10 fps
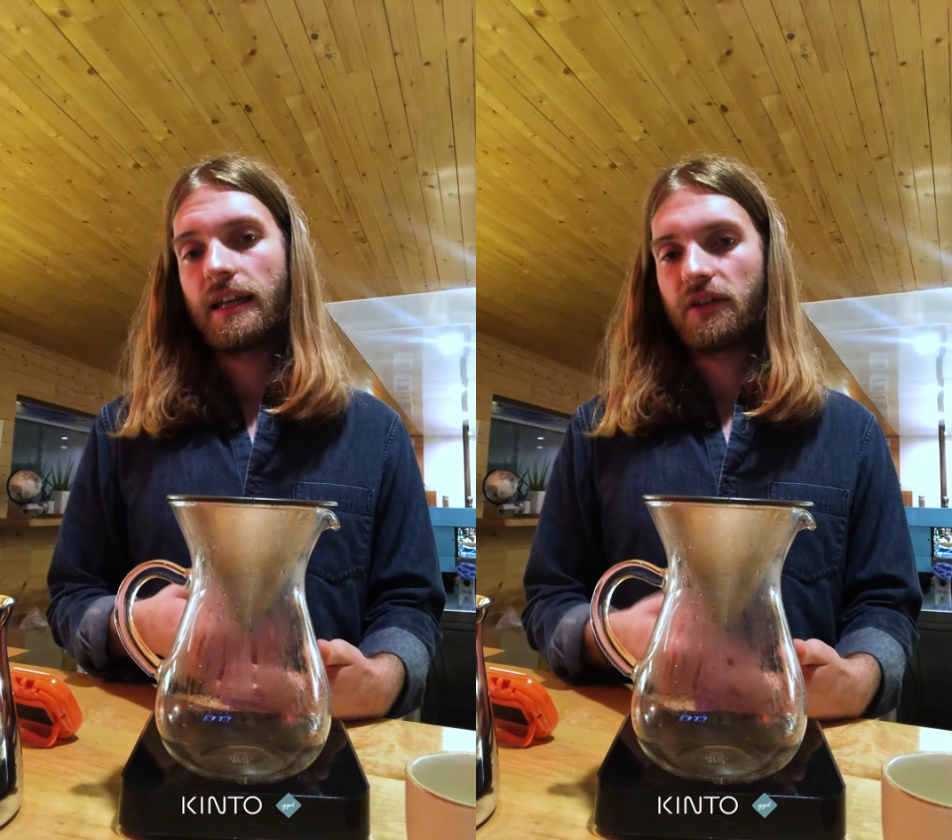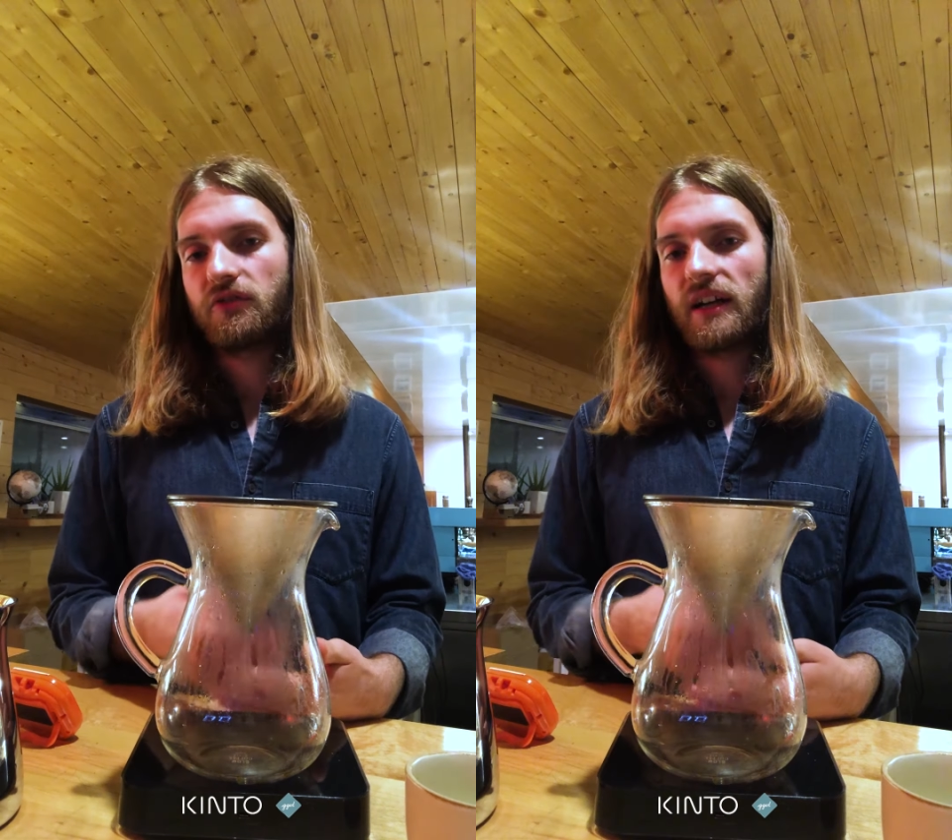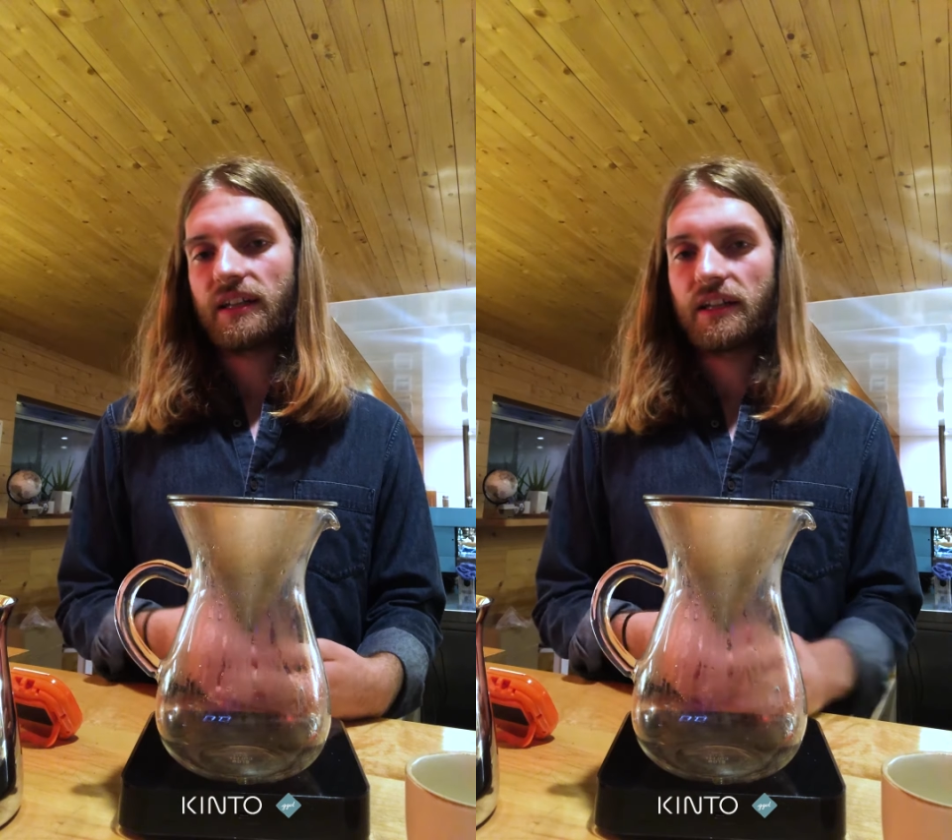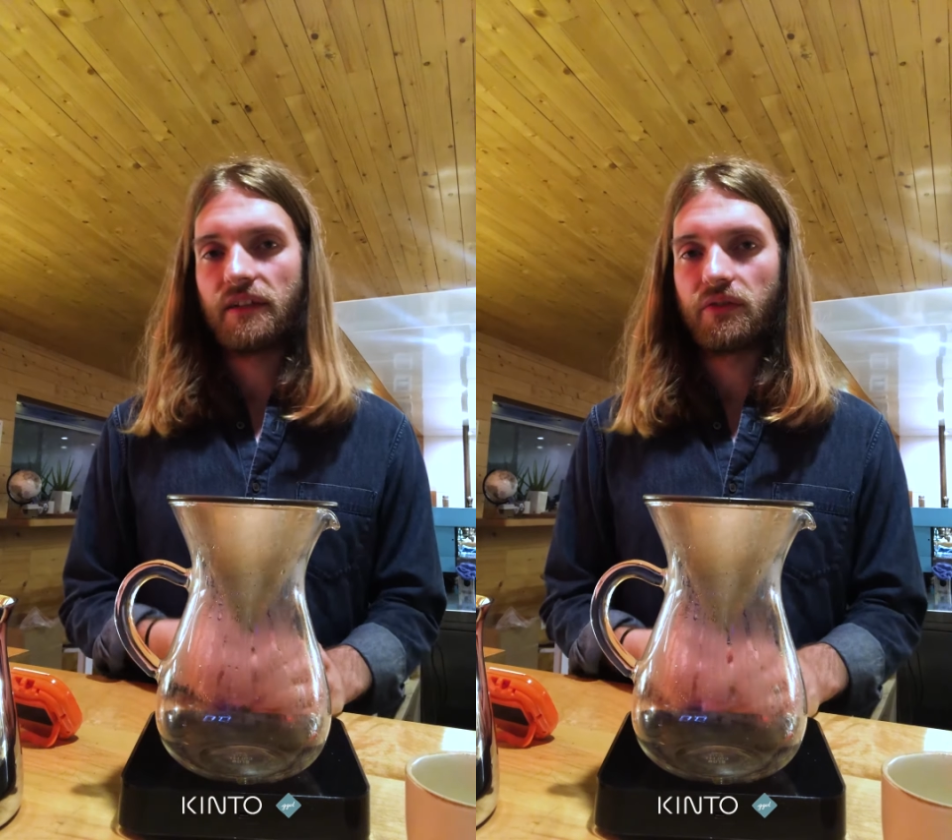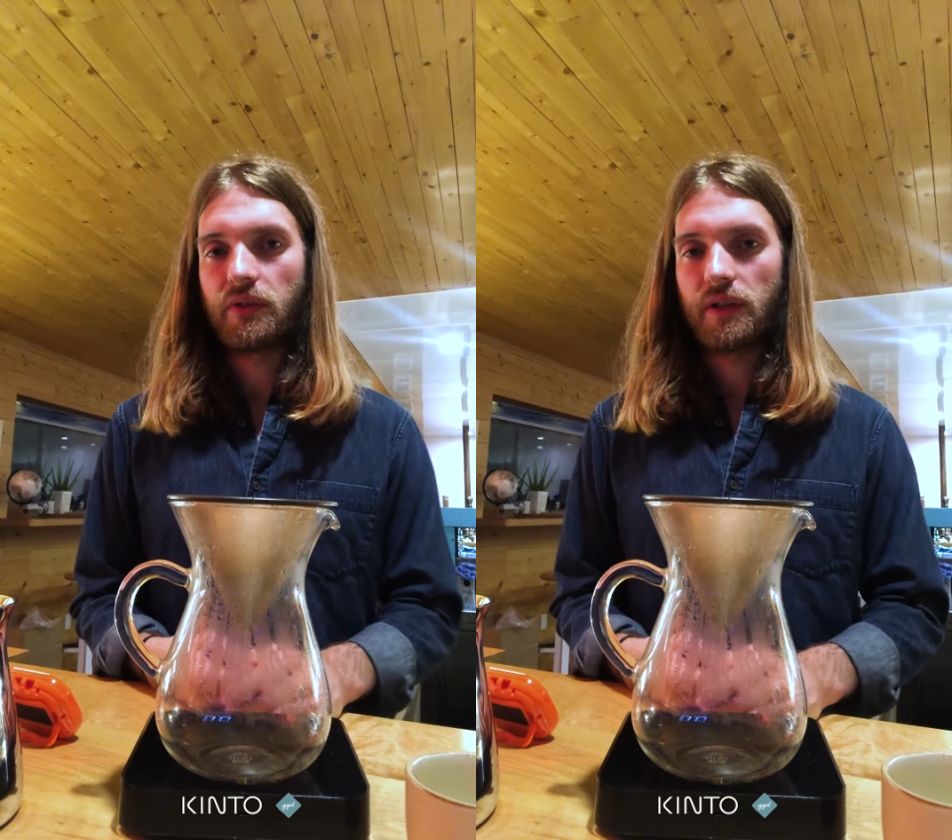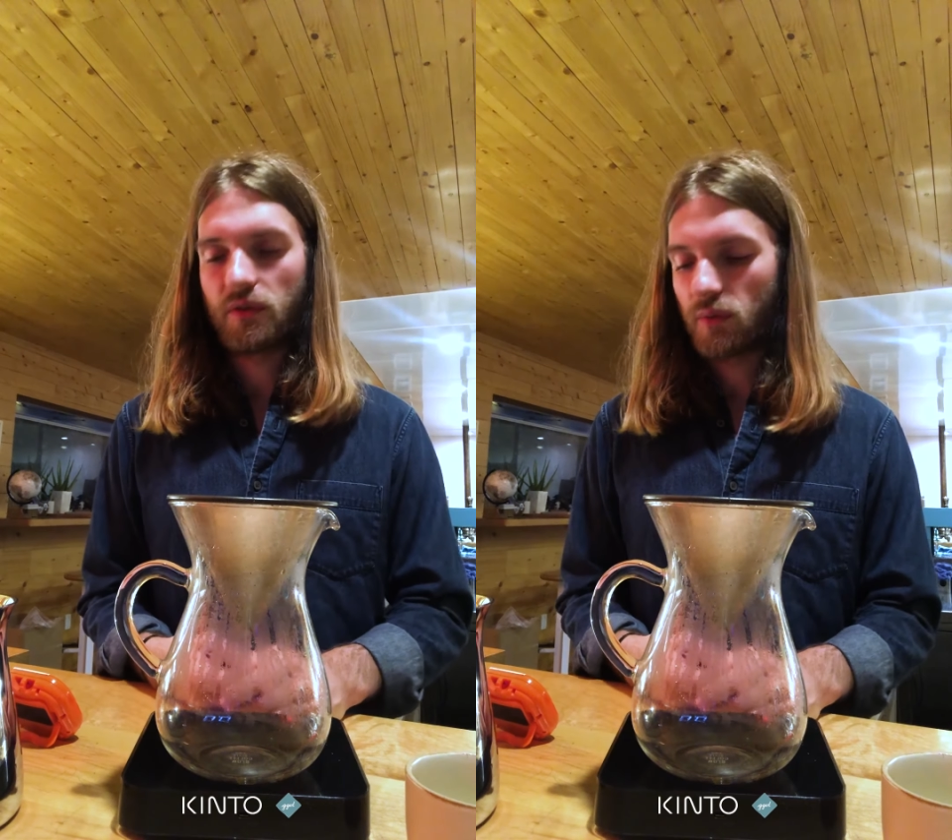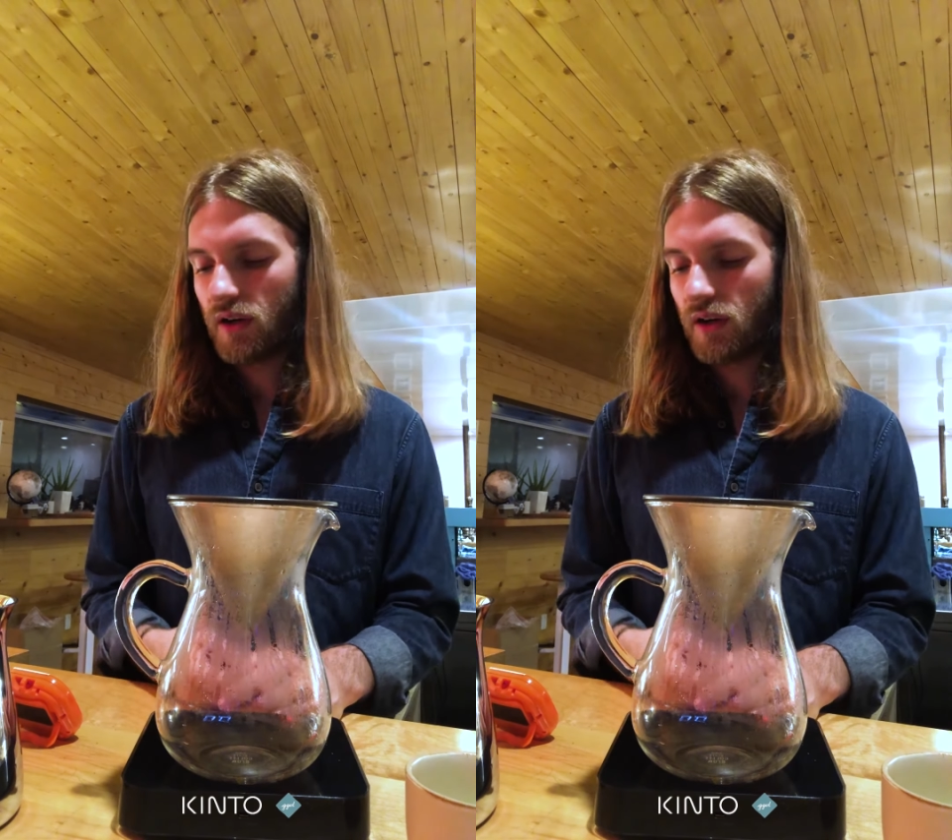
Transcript: and extracting evenly as